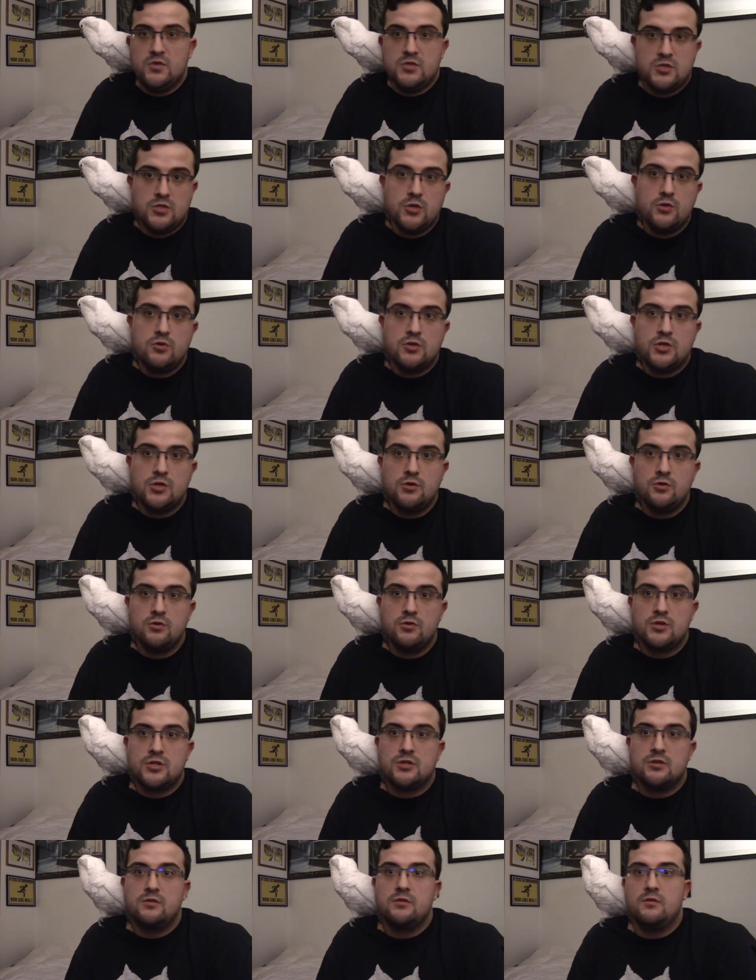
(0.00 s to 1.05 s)
due to
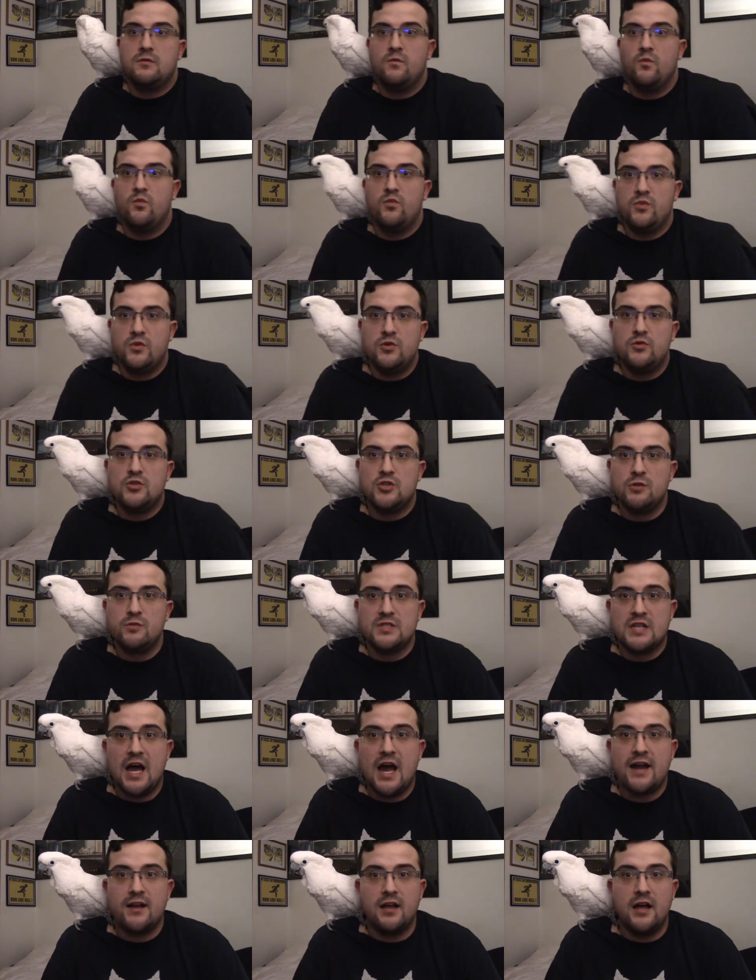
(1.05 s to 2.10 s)
YouTube's
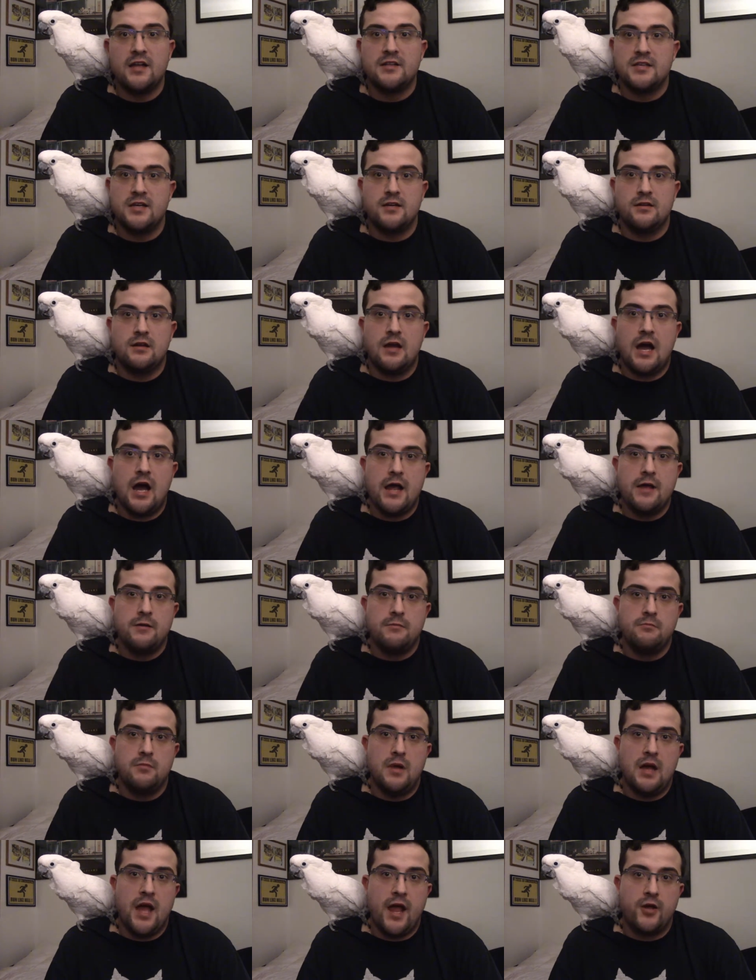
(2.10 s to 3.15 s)
guidelines, and
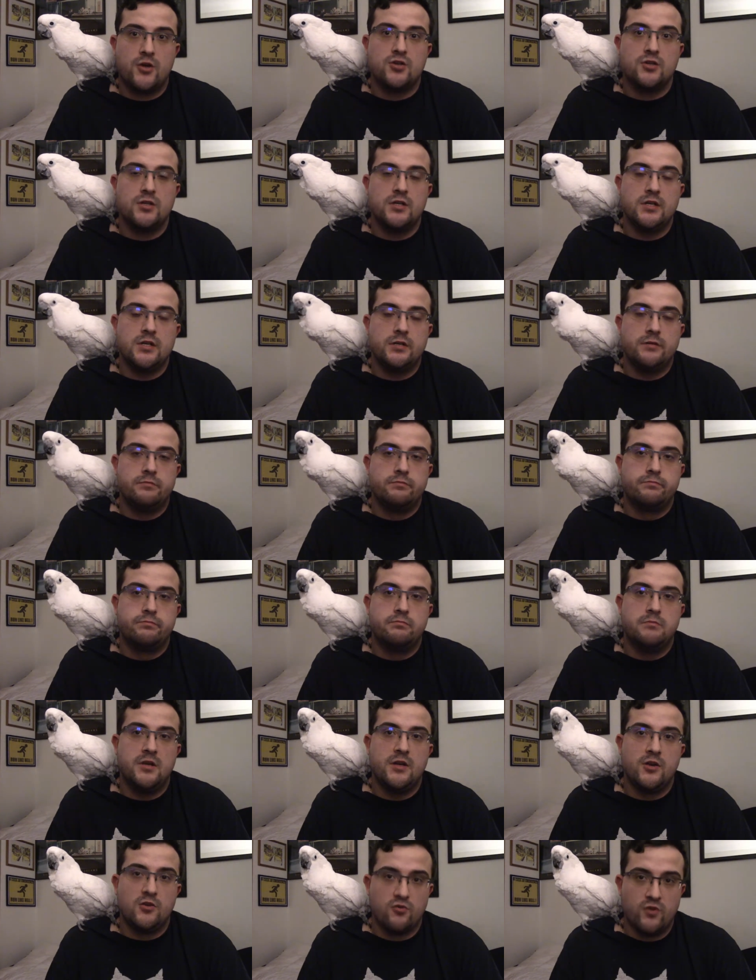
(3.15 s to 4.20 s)
I'm actually
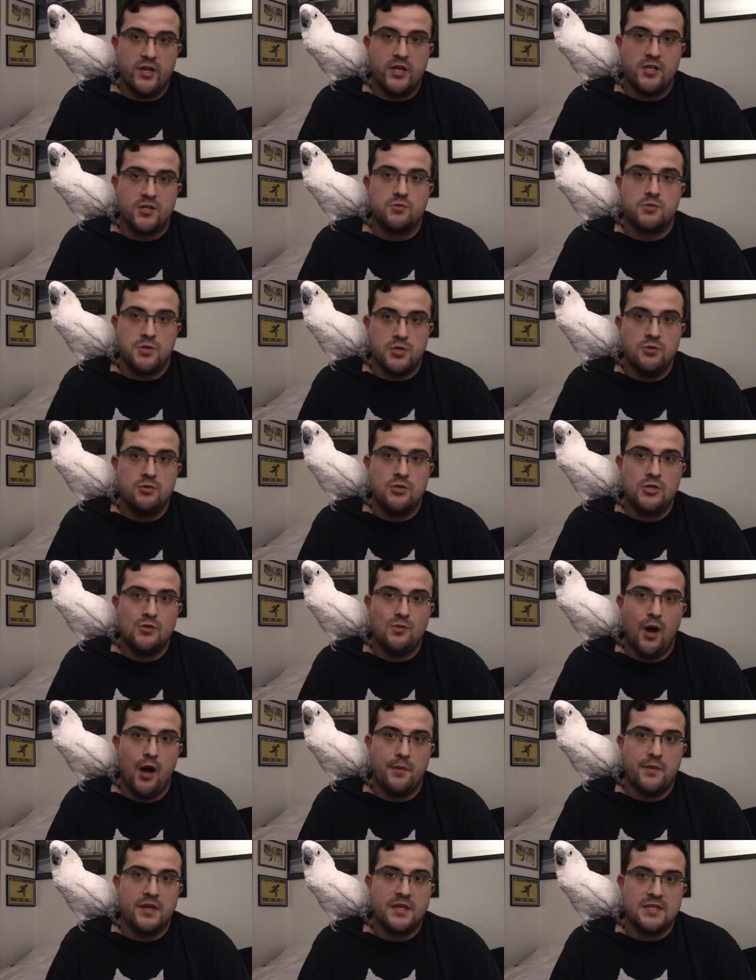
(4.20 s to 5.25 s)
in agreement with YouTube
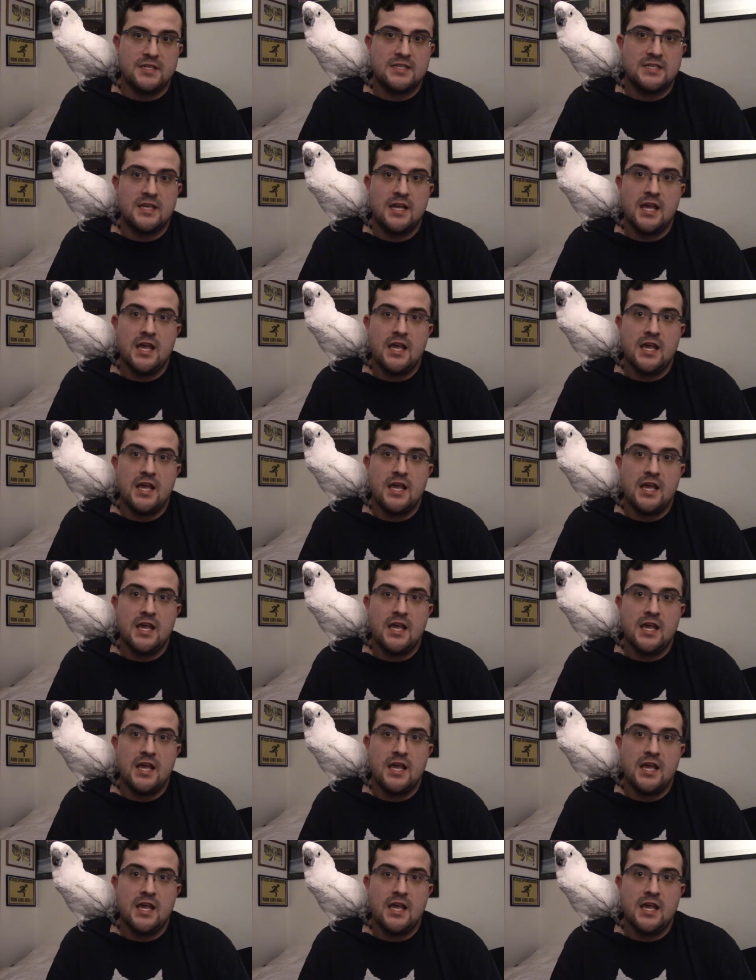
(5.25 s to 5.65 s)
on this,